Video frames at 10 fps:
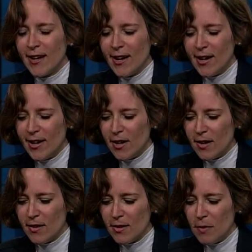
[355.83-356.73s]

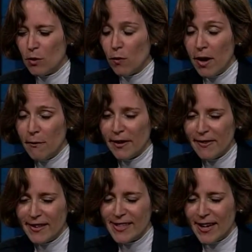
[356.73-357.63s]
a big right-wing
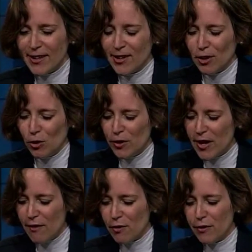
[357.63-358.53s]
think tank, concluded
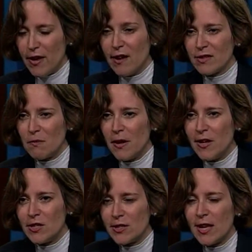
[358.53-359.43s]
after 1,000
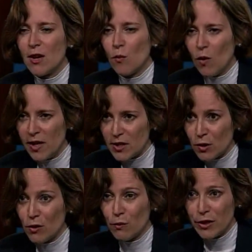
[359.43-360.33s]
pages that it was
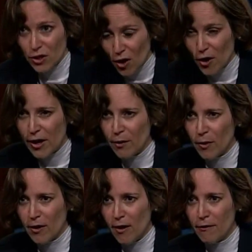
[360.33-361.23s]
retarding
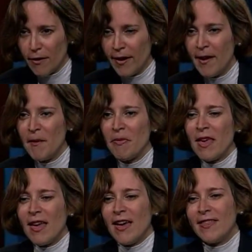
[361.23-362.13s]
recovery.
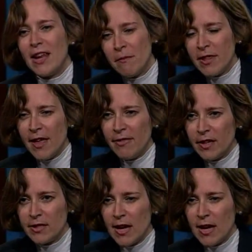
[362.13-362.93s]
And the name of that think